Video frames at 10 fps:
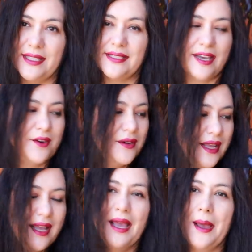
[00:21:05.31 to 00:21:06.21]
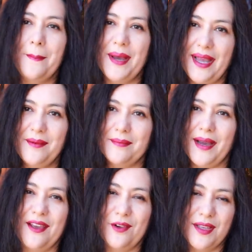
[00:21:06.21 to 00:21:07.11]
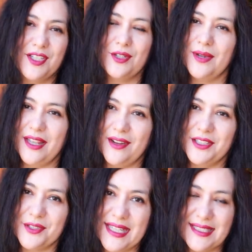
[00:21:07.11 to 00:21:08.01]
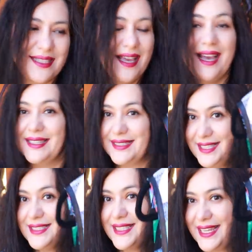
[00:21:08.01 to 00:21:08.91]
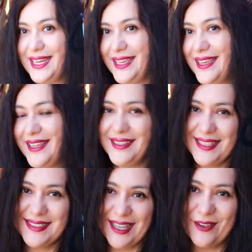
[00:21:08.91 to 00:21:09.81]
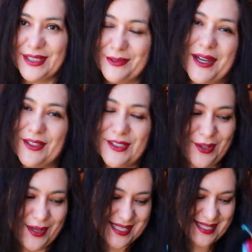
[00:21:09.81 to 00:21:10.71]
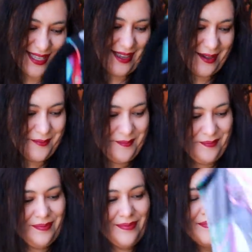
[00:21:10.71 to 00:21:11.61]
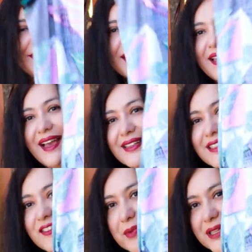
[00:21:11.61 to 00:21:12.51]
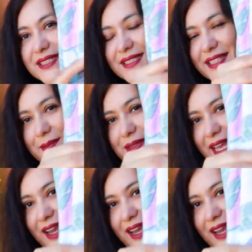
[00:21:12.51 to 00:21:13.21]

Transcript: detail, but my original lyric dress has this technique in detail as well so you can see it. And I've pressed the seam